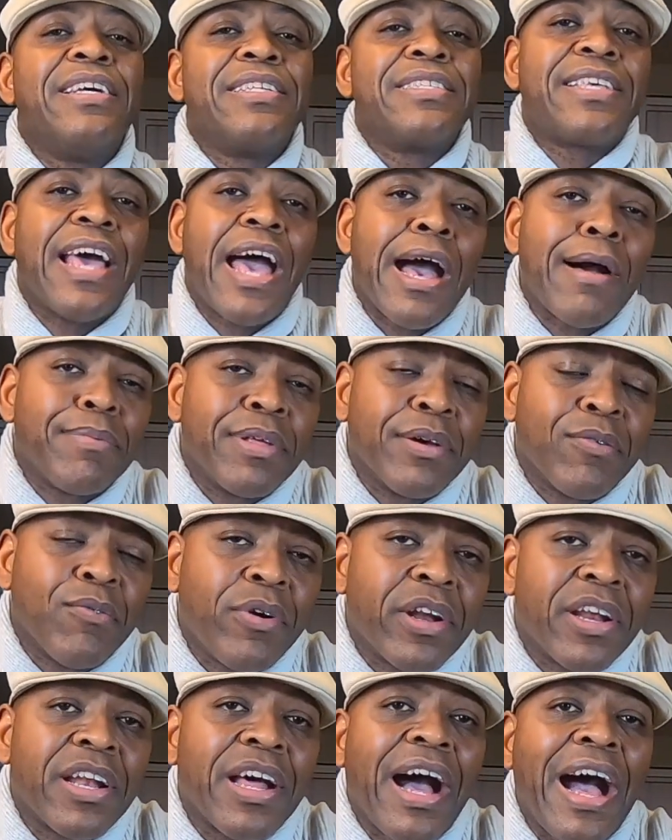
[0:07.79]
tablet,
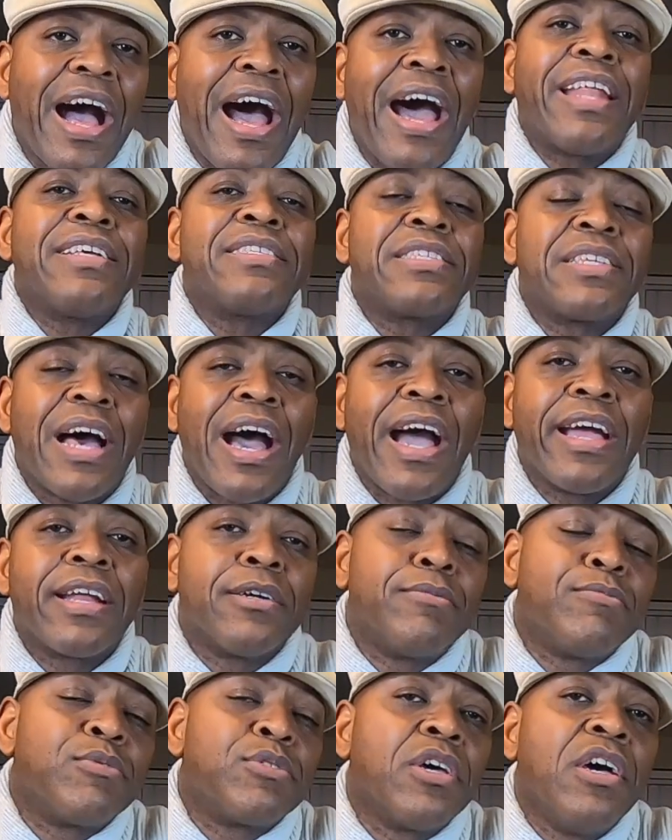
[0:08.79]
one of the hottest
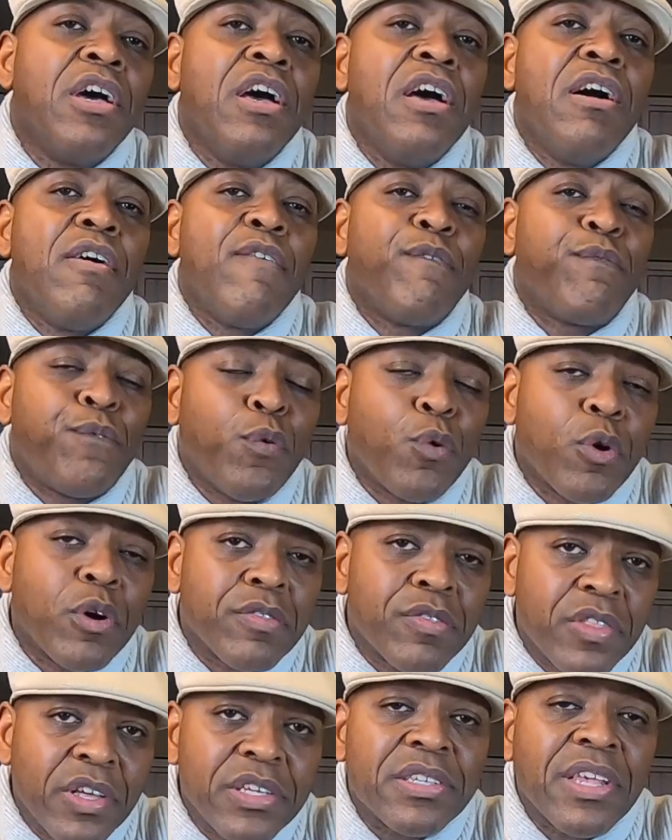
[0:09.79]
items for
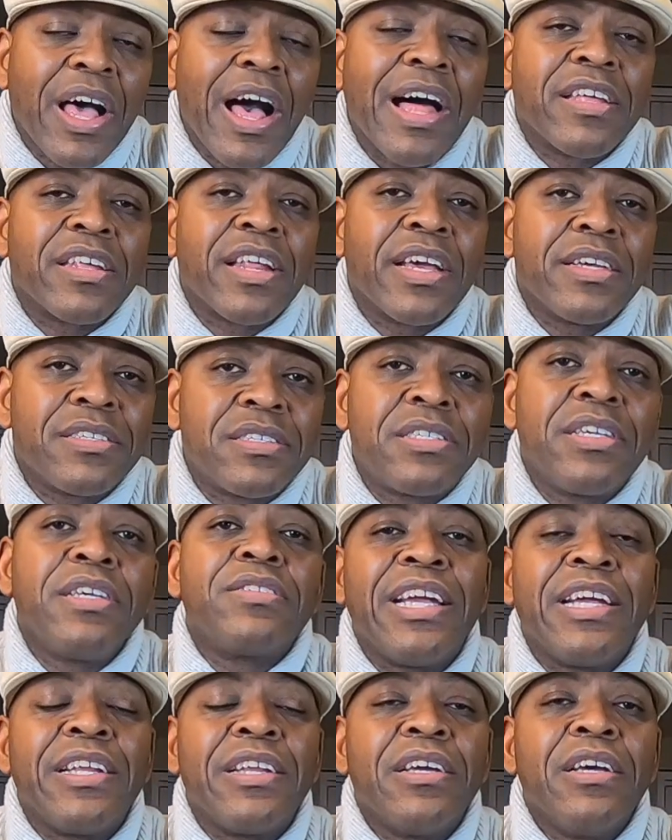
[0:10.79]
this holiday
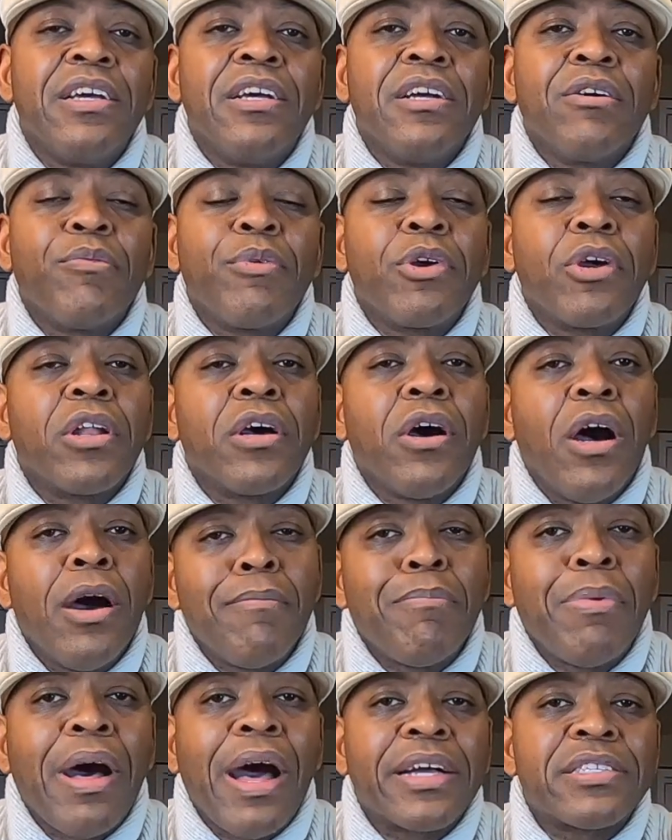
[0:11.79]
season. We're gonna
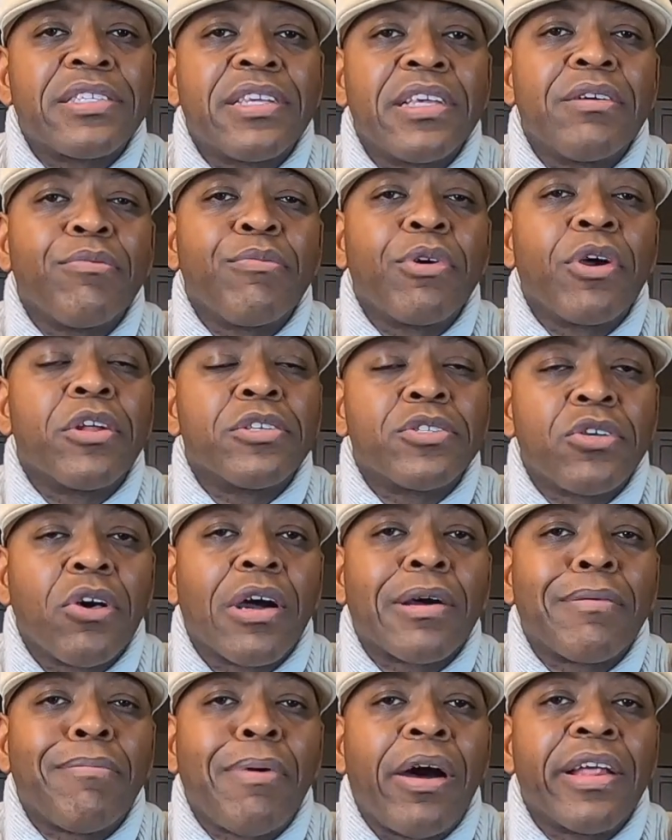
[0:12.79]
unbox it, we're gonna talk
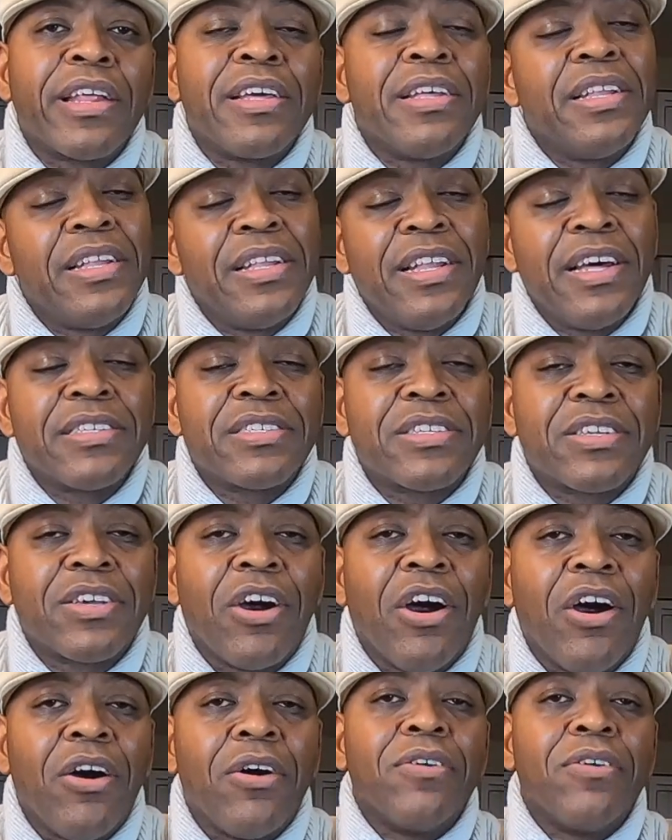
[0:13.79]
about it. Let's go.